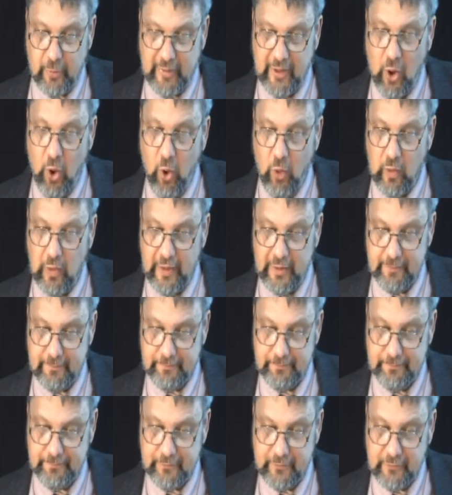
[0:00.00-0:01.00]
it shall be holy.
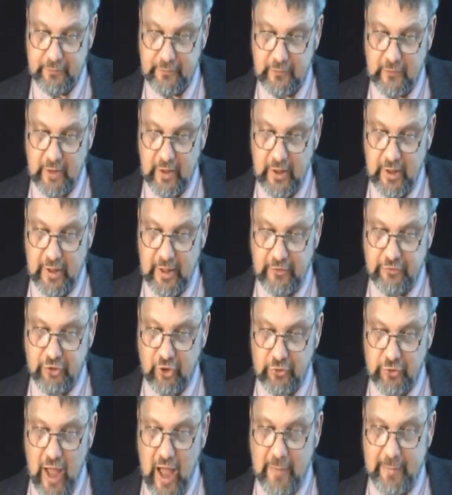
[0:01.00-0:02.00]
It
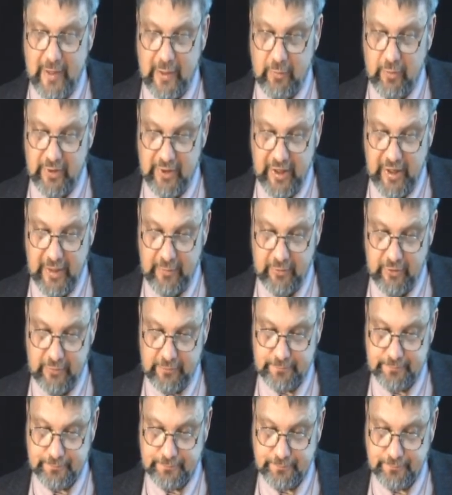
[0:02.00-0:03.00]
shall not be redeemed.